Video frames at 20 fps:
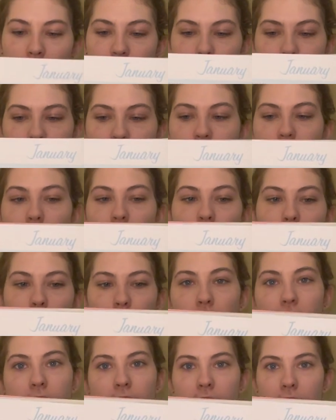the
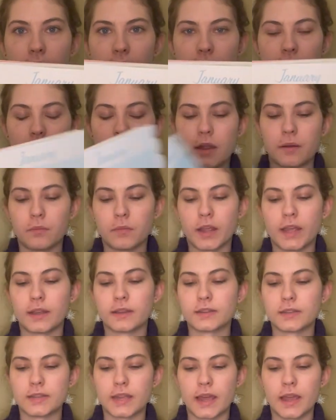homework that I've done.
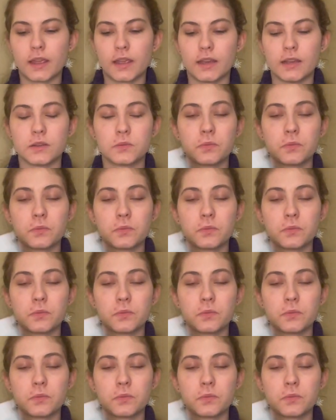Like today is